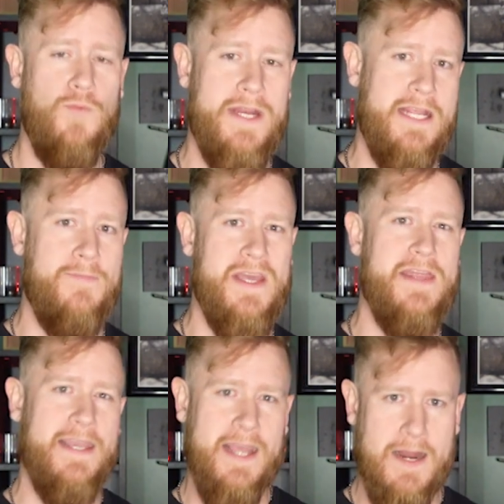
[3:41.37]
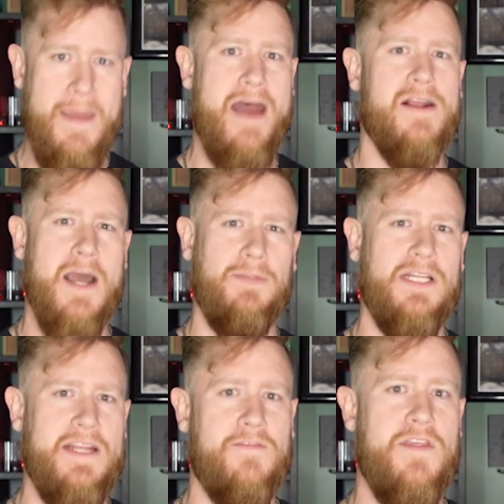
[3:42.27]
we need to be thinking about a couple
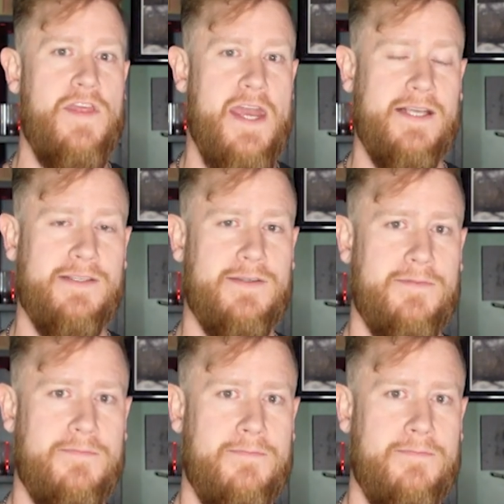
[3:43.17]
of different things.